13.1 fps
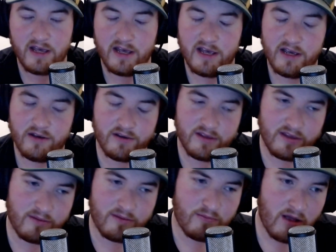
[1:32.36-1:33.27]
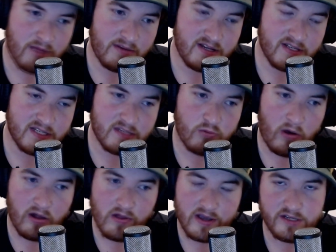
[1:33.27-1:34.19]
Well, the problem is
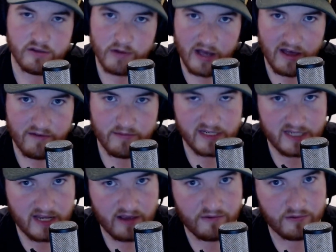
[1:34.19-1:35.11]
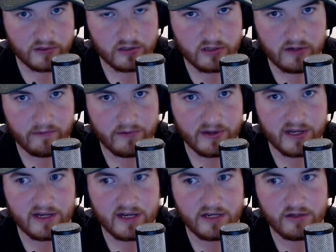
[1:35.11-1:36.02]
while I do have my TEFL certificate
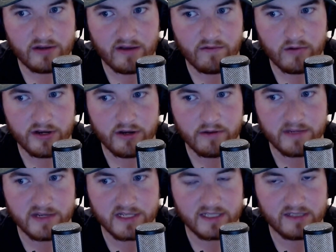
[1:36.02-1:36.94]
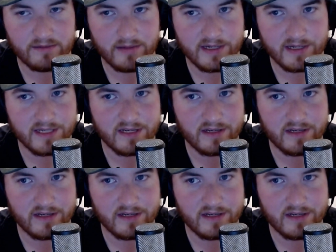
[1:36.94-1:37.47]
and I do have a 1-year business visa,